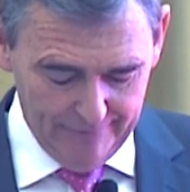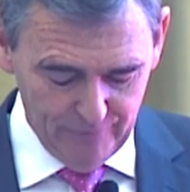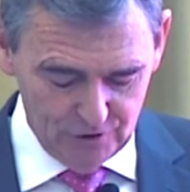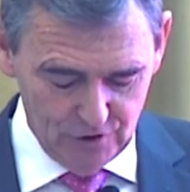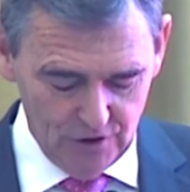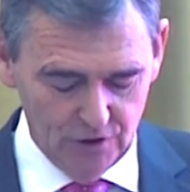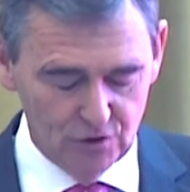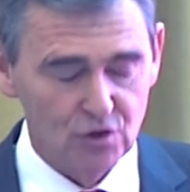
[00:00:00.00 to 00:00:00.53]

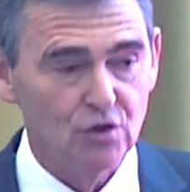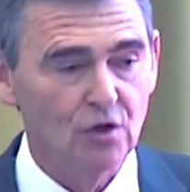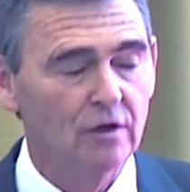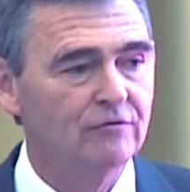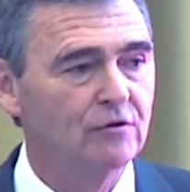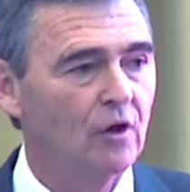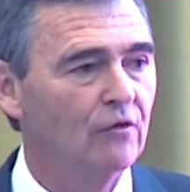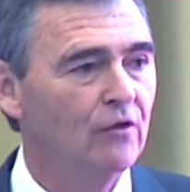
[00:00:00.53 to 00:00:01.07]
She has
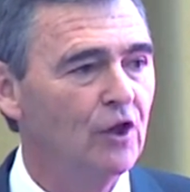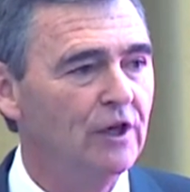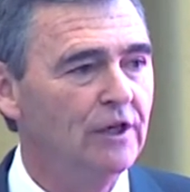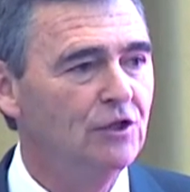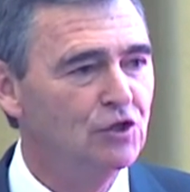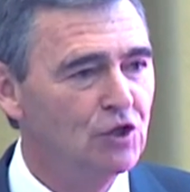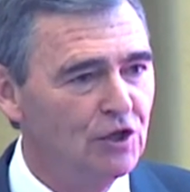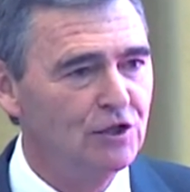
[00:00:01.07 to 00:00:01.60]
served on the
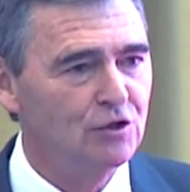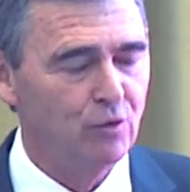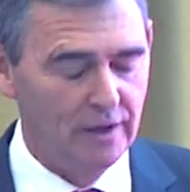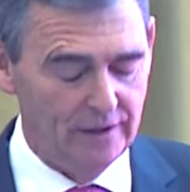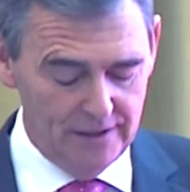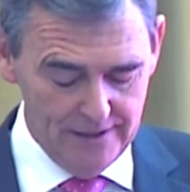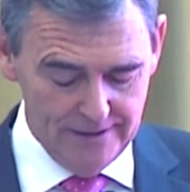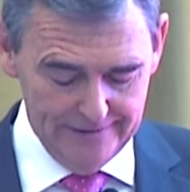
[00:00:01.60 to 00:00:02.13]

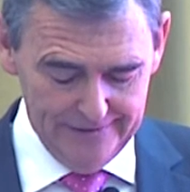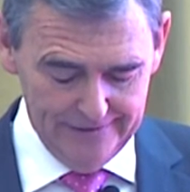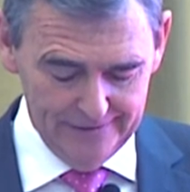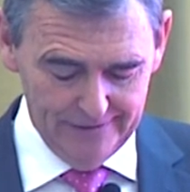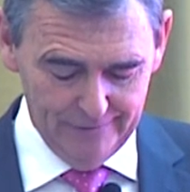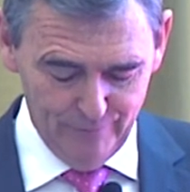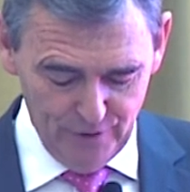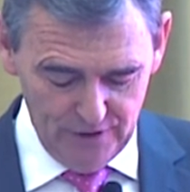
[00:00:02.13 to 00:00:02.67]
G20,
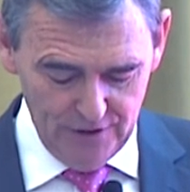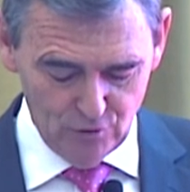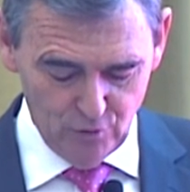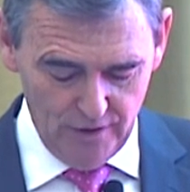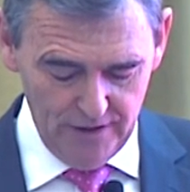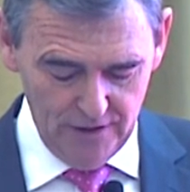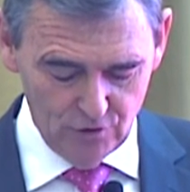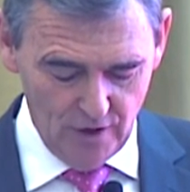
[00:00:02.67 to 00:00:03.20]
the
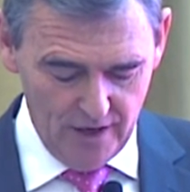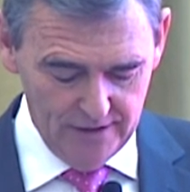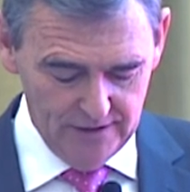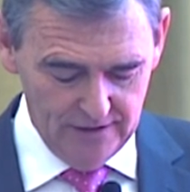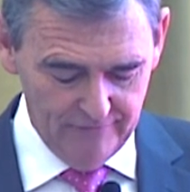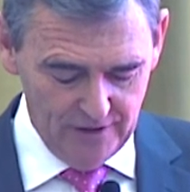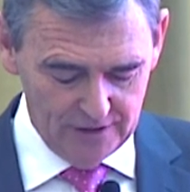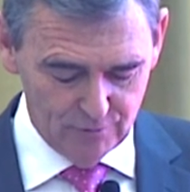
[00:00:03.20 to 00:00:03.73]
B20 Trade
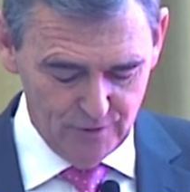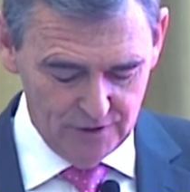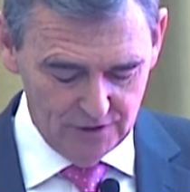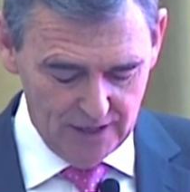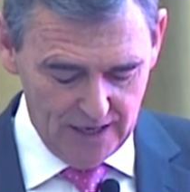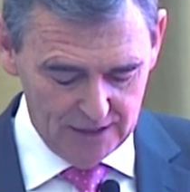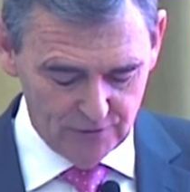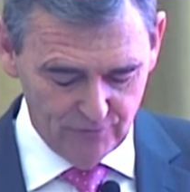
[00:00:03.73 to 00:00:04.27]
and Investment
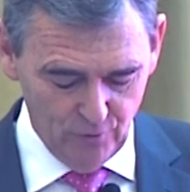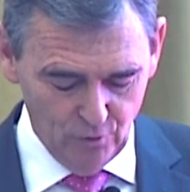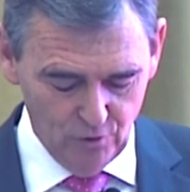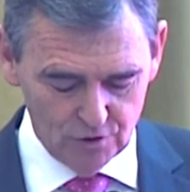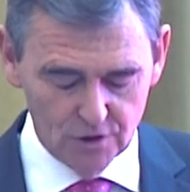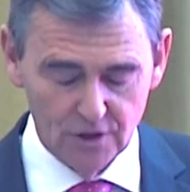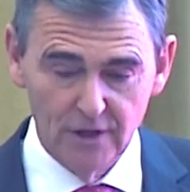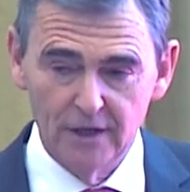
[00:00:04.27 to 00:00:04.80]
Task
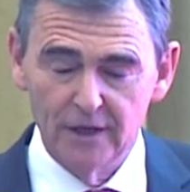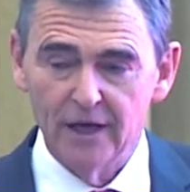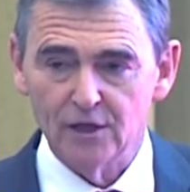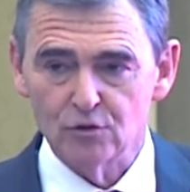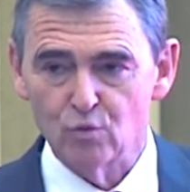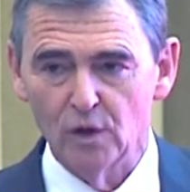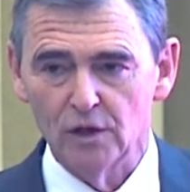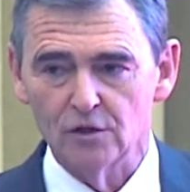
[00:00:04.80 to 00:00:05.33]
Force,
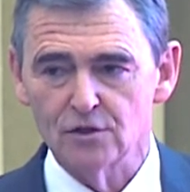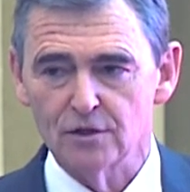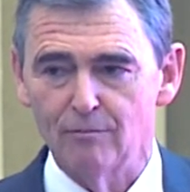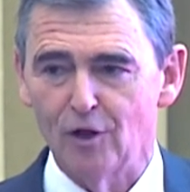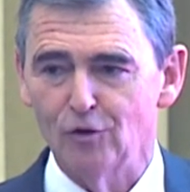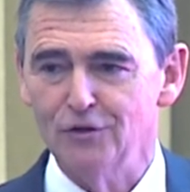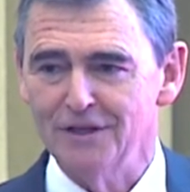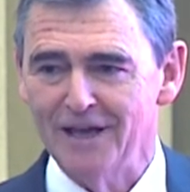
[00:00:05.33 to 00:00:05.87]
as well as the
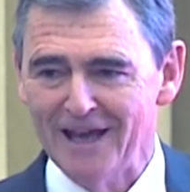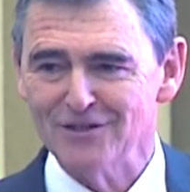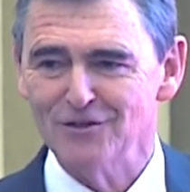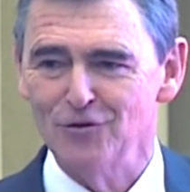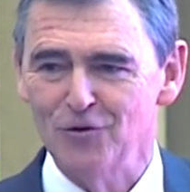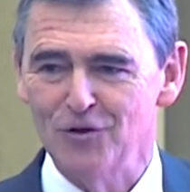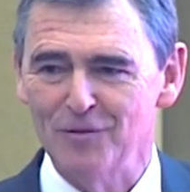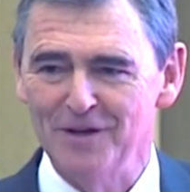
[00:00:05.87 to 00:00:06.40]

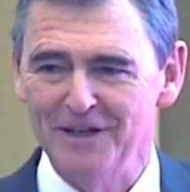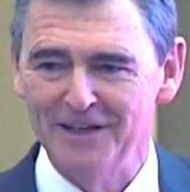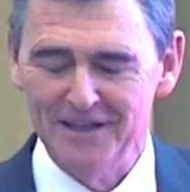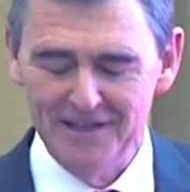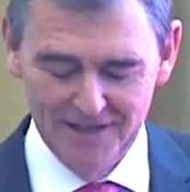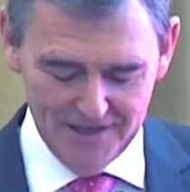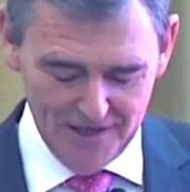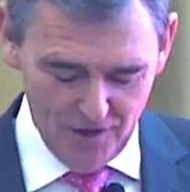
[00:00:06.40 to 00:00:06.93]
multinational
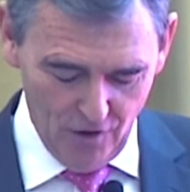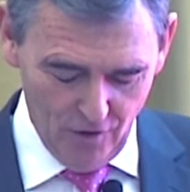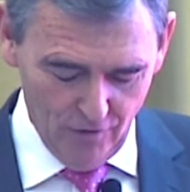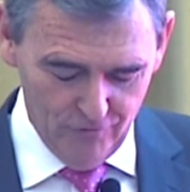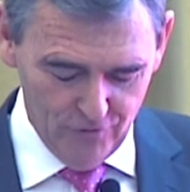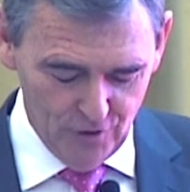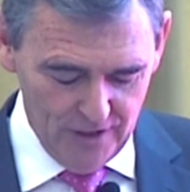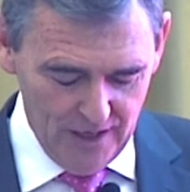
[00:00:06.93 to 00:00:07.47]
committee
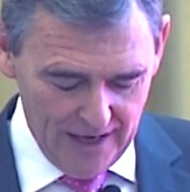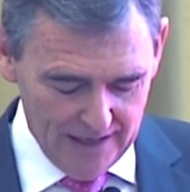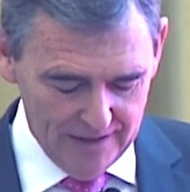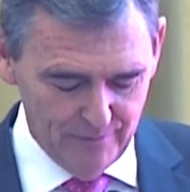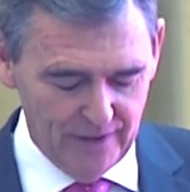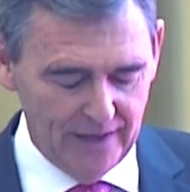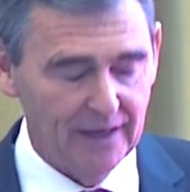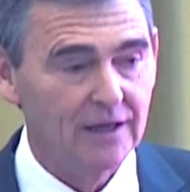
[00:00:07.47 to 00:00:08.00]
of the
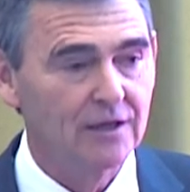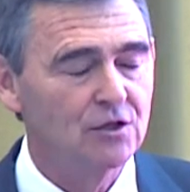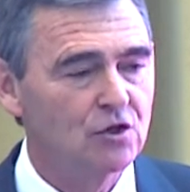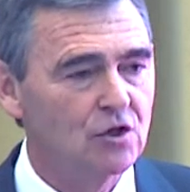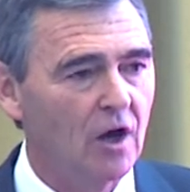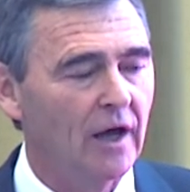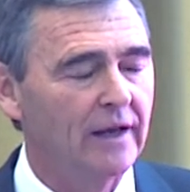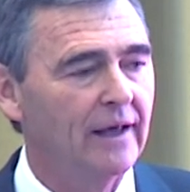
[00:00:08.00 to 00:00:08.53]
APEC
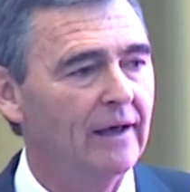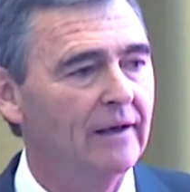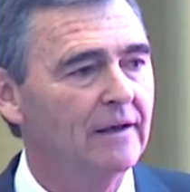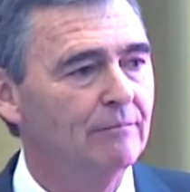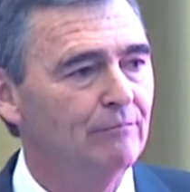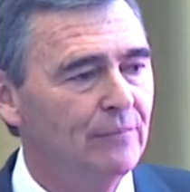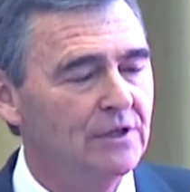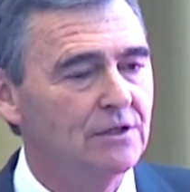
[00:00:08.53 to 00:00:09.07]
China
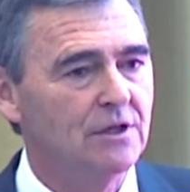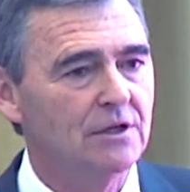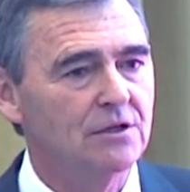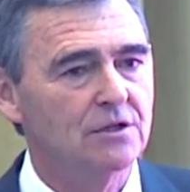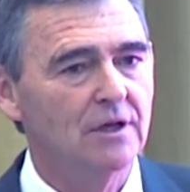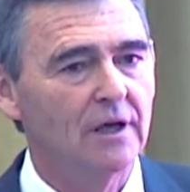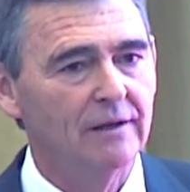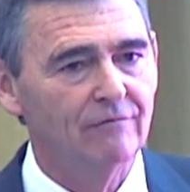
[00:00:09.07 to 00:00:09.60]

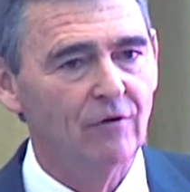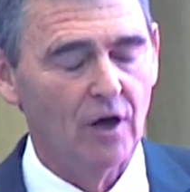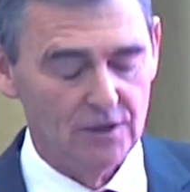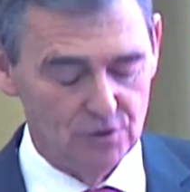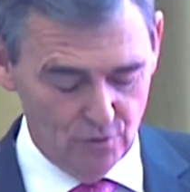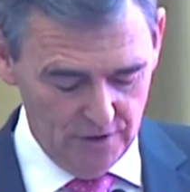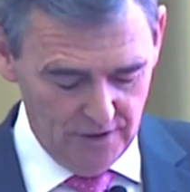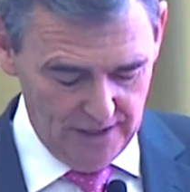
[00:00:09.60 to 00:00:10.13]
Business
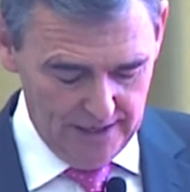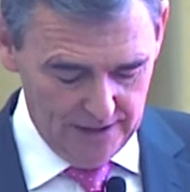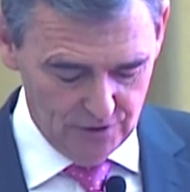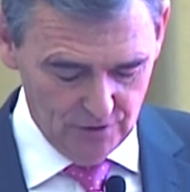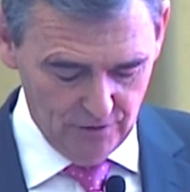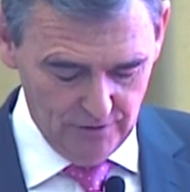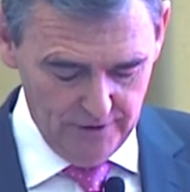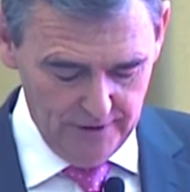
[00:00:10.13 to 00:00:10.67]
Advisory
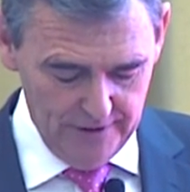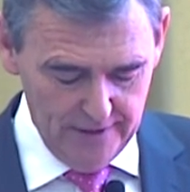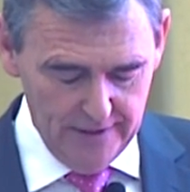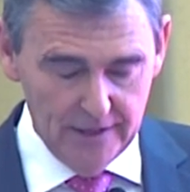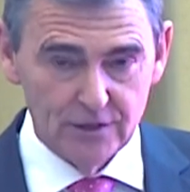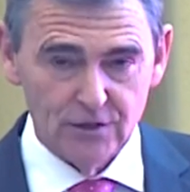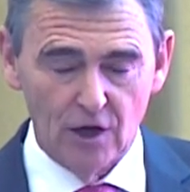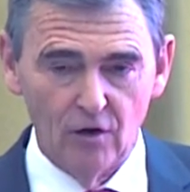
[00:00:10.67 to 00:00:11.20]
Council.
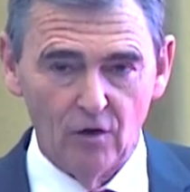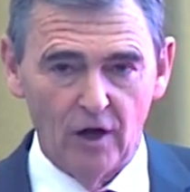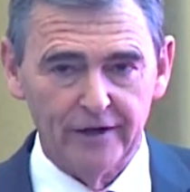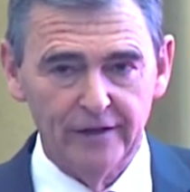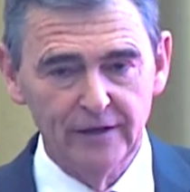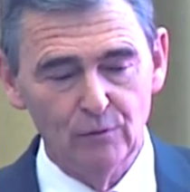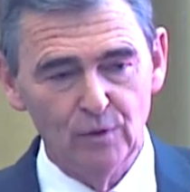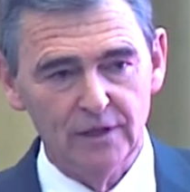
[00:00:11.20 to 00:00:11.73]
So I
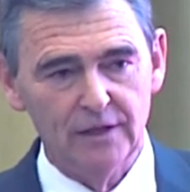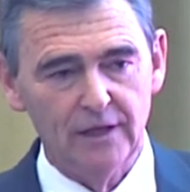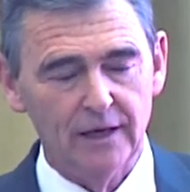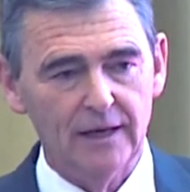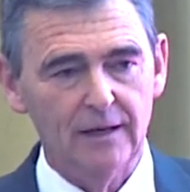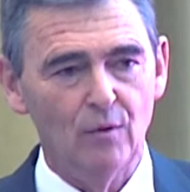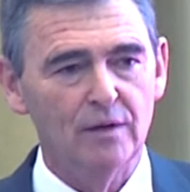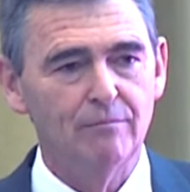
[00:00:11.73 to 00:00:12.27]
don't think we could get
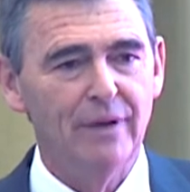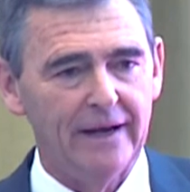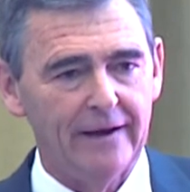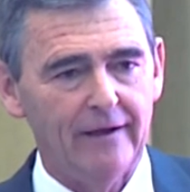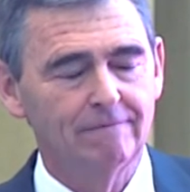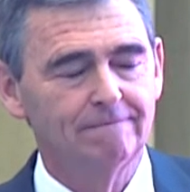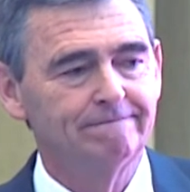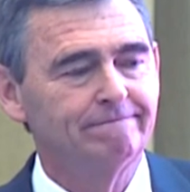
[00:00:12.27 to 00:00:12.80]
anyone
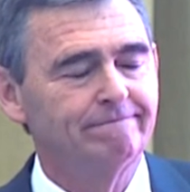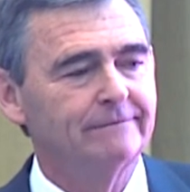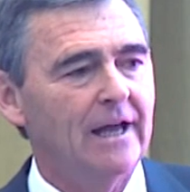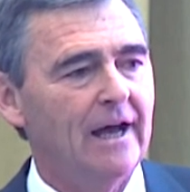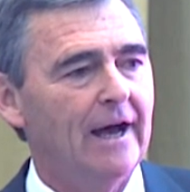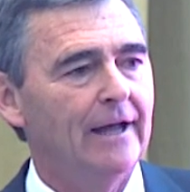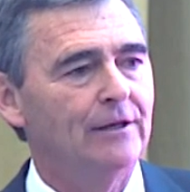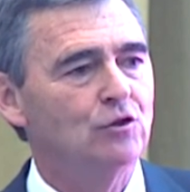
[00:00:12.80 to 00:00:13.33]
better
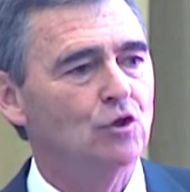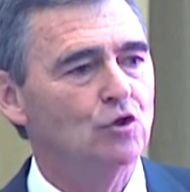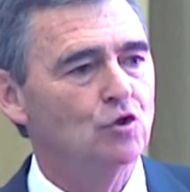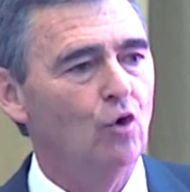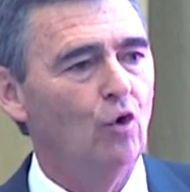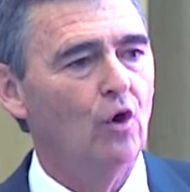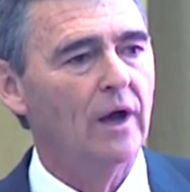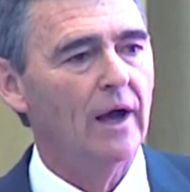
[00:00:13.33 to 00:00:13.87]
to
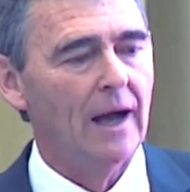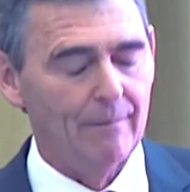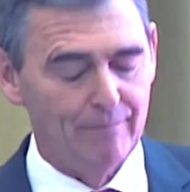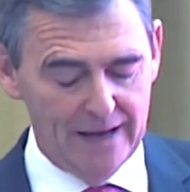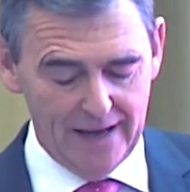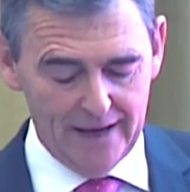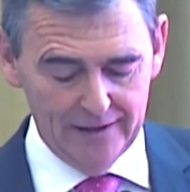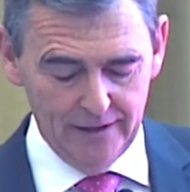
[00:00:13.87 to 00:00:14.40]
talk
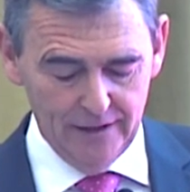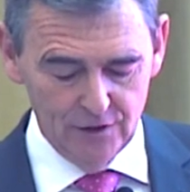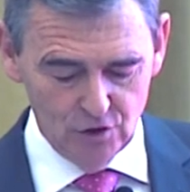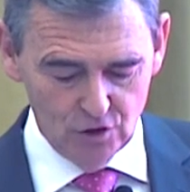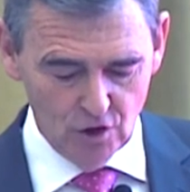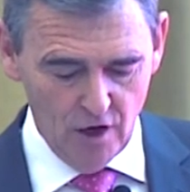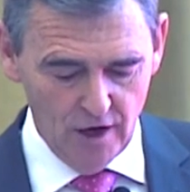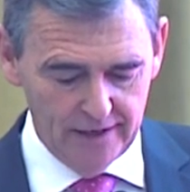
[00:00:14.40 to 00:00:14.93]
about
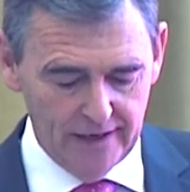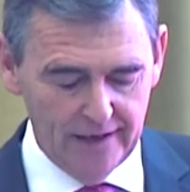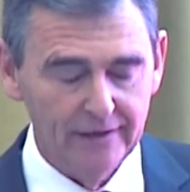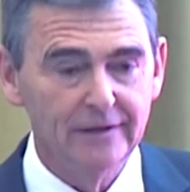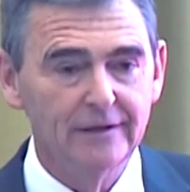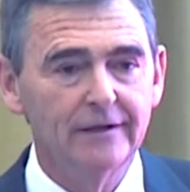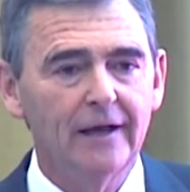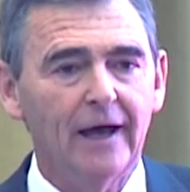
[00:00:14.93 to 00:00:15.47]

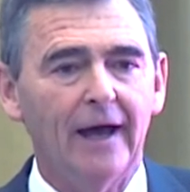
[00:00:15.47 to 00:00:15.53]
China